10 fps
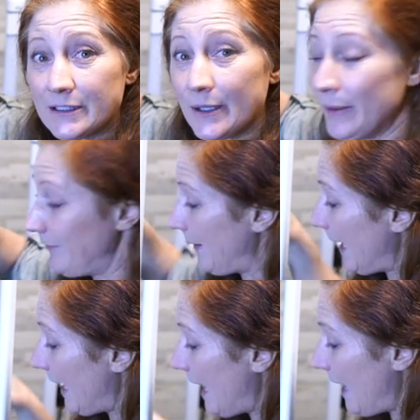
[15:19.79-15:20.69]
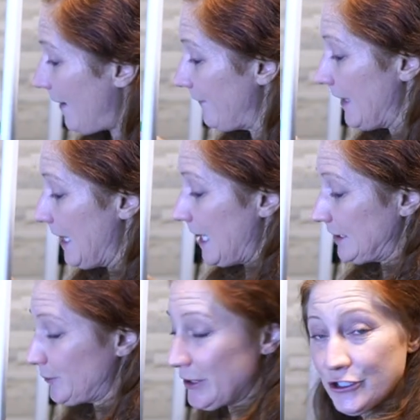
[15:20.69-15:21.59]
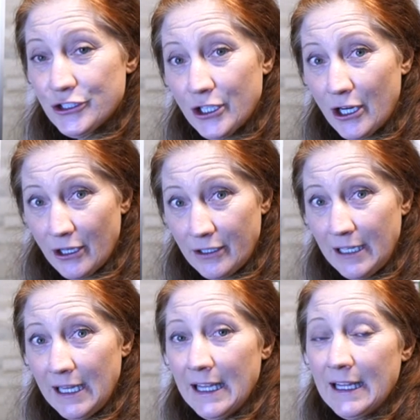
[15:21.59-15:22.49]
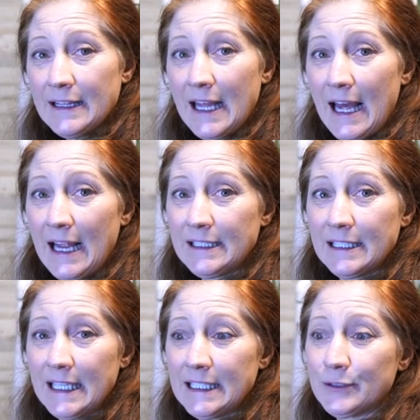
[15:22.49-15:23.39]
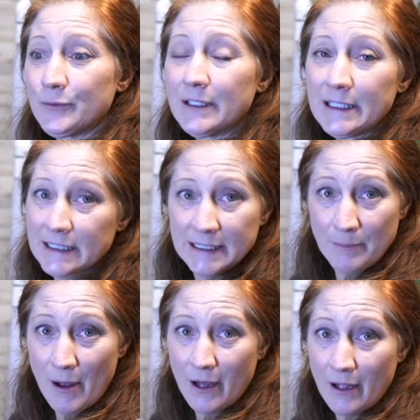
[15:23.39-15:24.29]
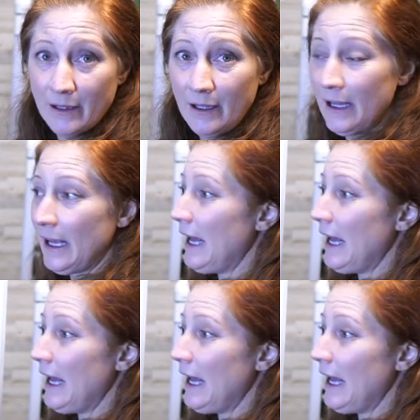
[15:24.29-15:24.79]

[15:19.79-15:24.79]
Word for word: So if I have a Swiss chard that is really small,